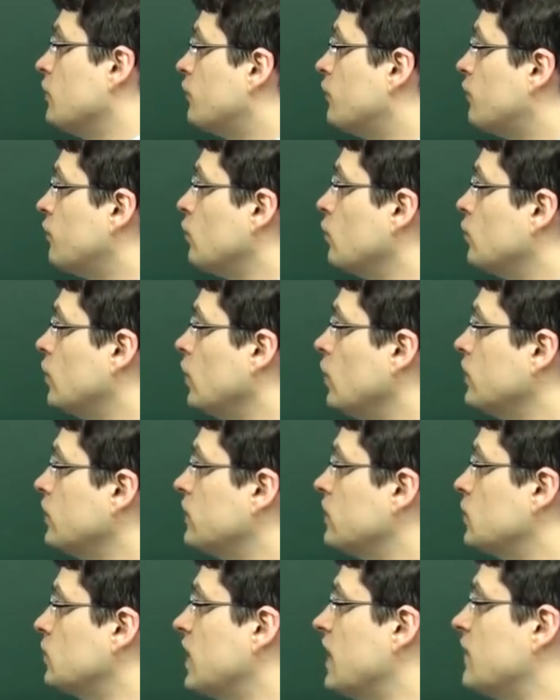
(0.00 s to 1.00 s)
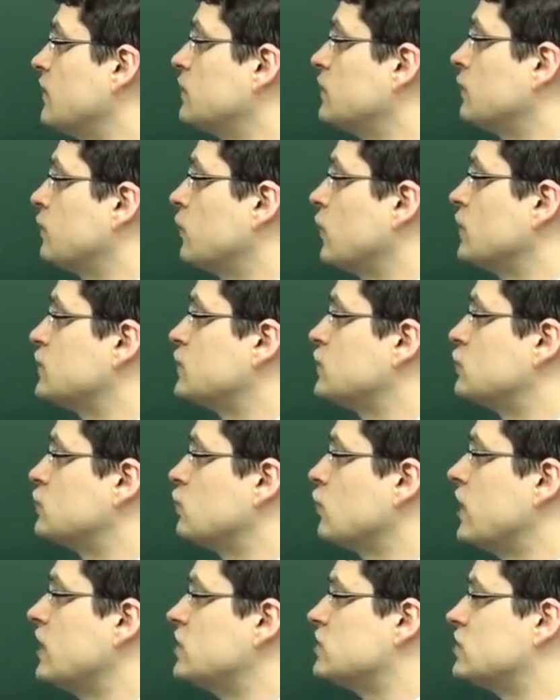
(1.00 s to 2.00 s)
the only thing we have is
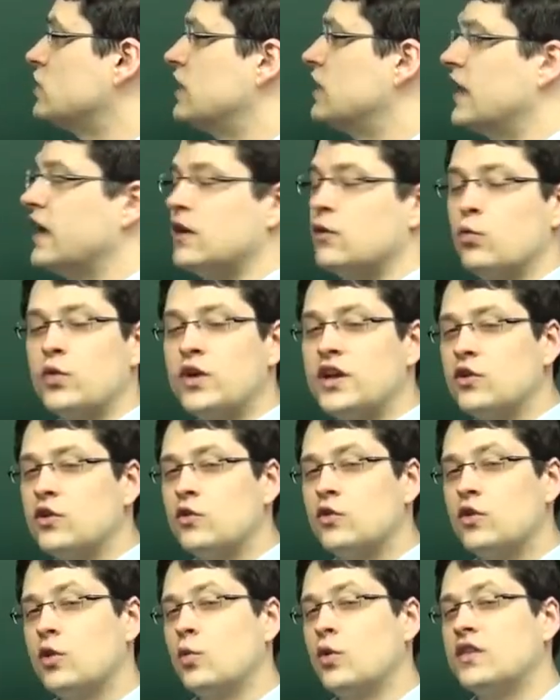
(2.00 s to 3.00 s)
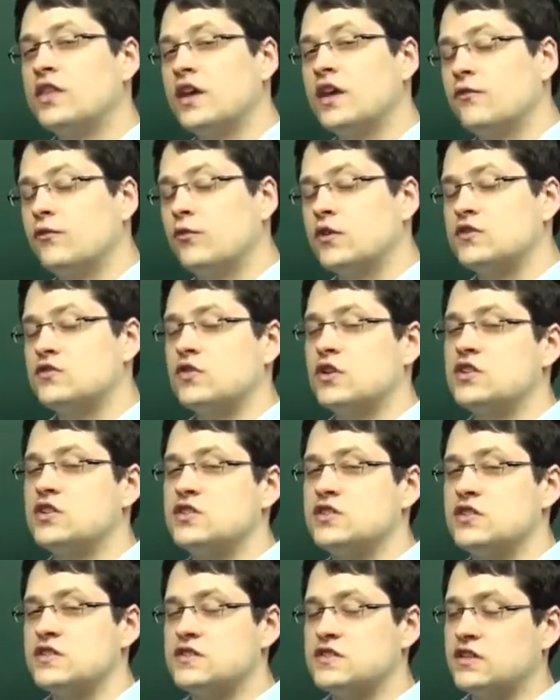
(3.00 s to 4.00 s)
frustration, and we don't know what that
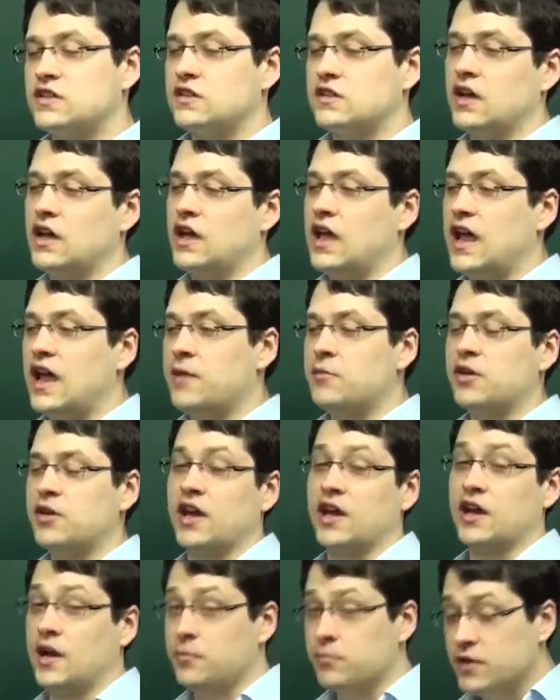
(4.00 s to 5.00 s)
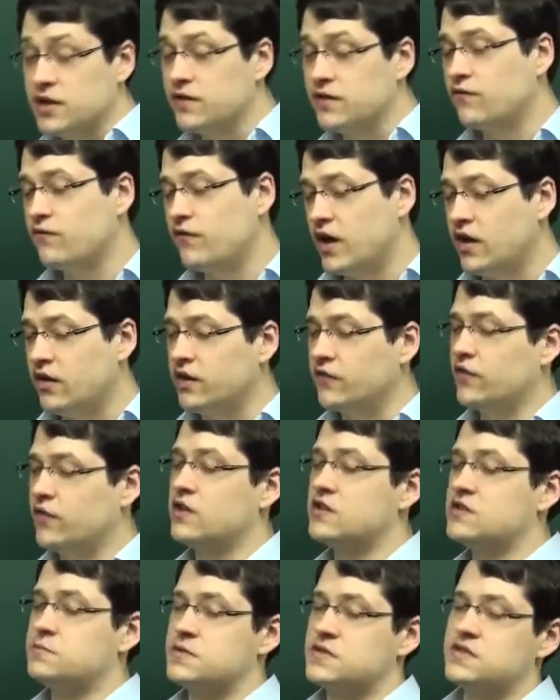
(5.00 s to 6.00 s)
frustration is aiming at. I'm being very,
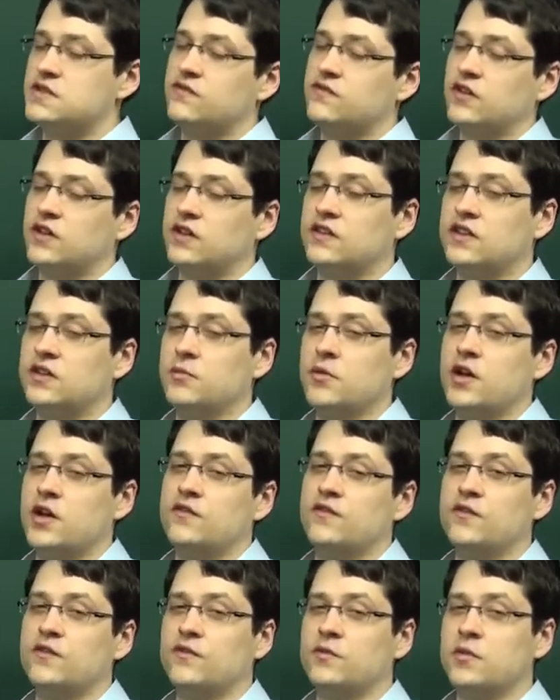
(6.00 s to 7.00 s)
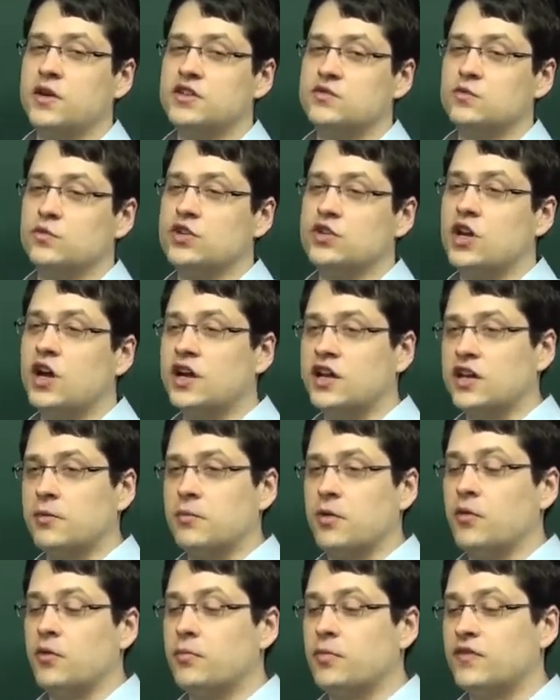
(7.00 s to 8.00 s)
very specific in the amount of information we're talking
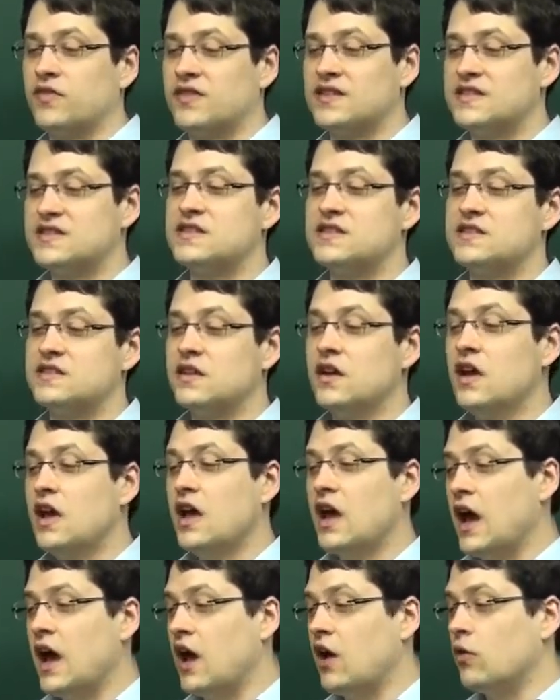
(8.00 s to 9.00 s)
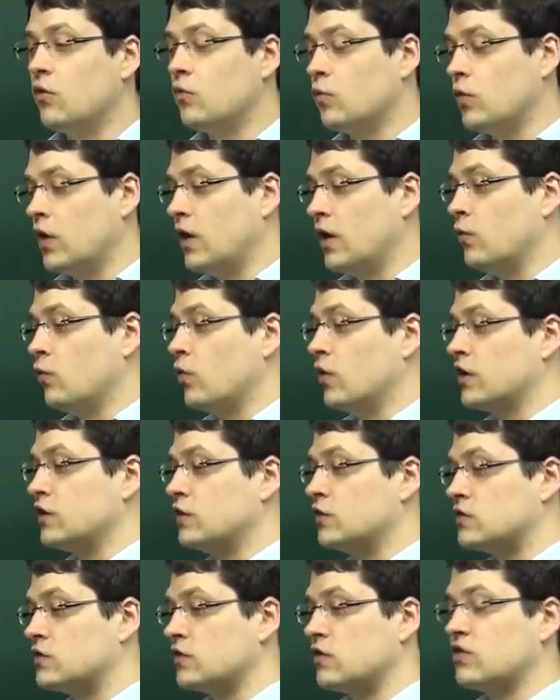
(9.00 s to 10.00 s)
about, but this is how I want
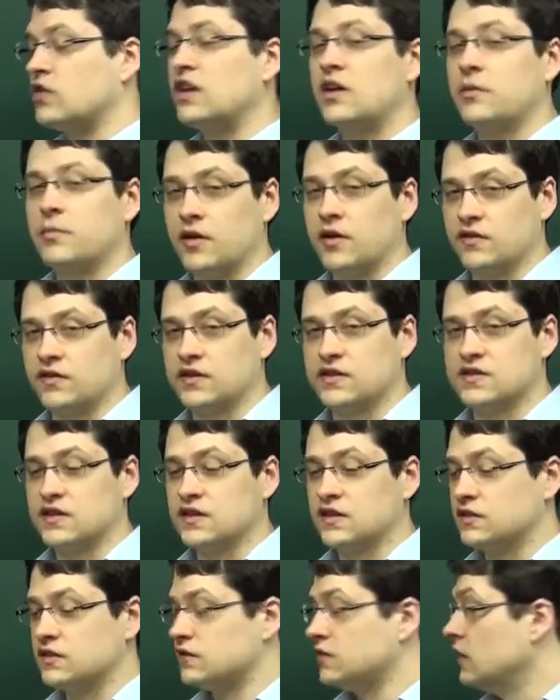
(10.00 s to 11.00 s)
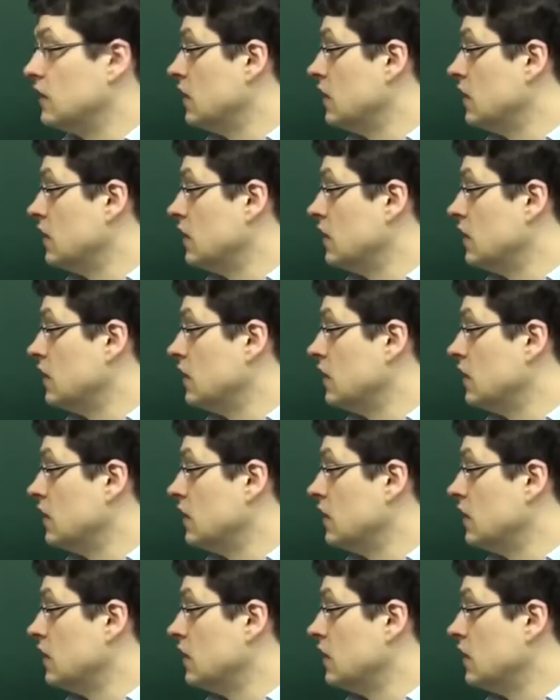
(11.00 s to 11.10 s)
you to think about these things.